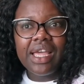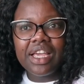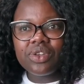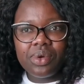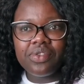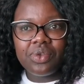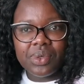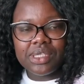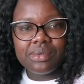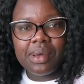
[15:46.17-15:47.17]
actually one of the
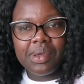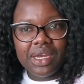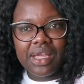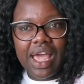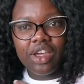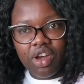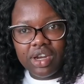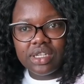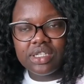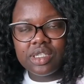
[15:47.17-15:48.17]
reasons why I'm getting I got
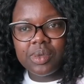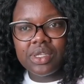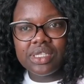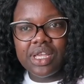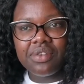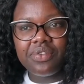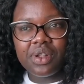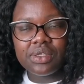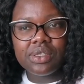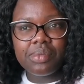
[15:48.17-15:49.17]
it is because I
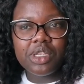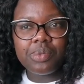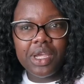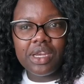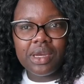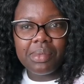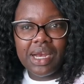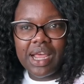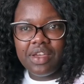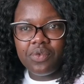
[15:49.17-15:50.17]
felt so much pain in my
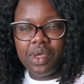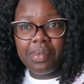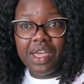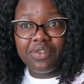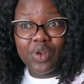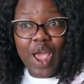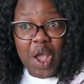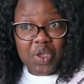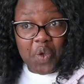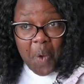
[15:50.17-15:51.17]
life whereby I
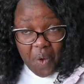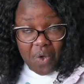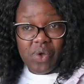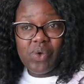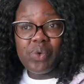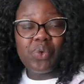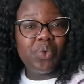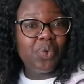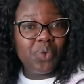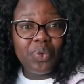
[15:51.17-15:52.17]
thought that
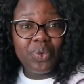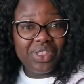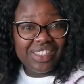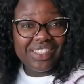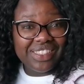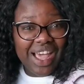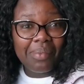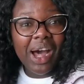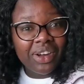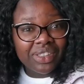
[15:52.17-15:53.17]
oh, this is, I'm
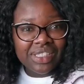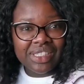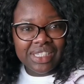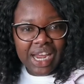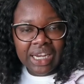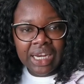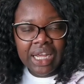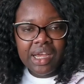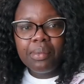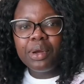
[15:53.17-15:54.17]
out, it's done
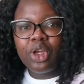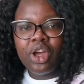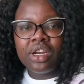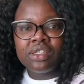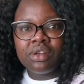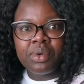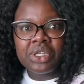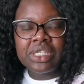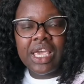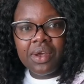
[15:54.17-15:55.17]
but God has
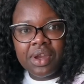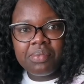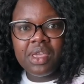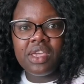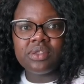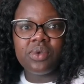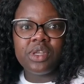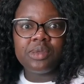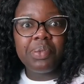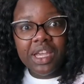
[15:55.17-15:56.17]
always carried me, He's
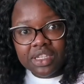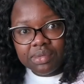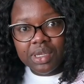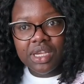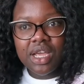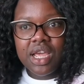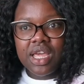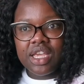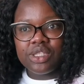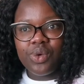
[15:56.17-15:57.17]
always picked me,
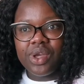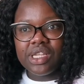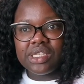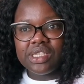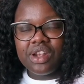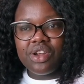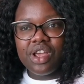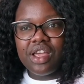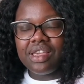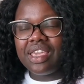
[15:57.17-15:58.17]
He's always
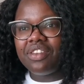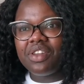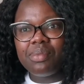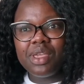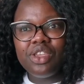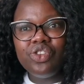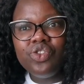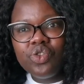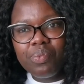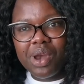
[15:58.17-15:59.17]
given me
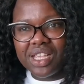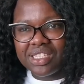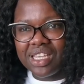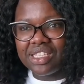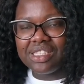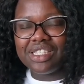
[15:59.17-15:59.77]
new blessings,